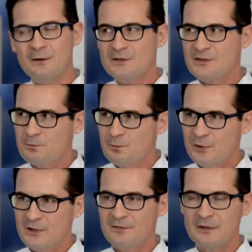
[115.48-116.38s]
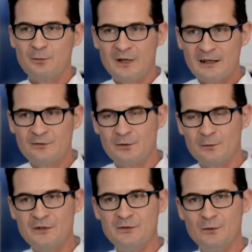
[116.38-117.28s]
is perfect
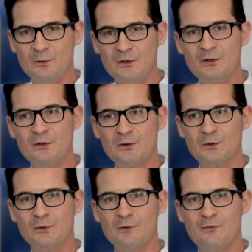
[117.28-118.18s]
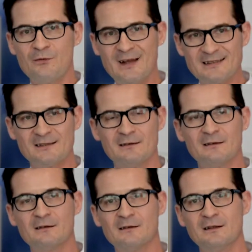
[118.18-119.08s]
platform if you want to fast
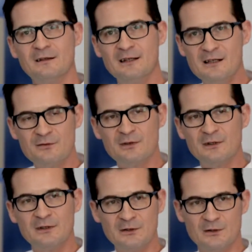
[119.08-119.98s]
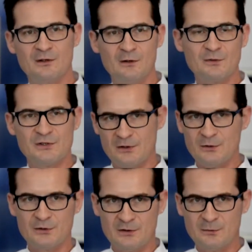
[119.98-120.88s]
deliver your own
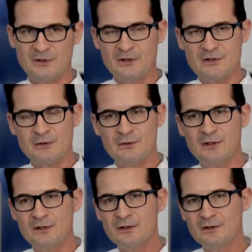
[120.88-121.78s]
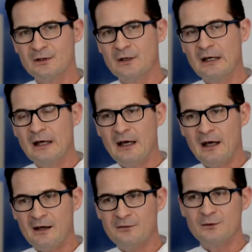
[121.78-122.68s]
solution, because you don't
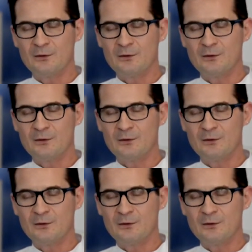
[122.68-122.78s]
have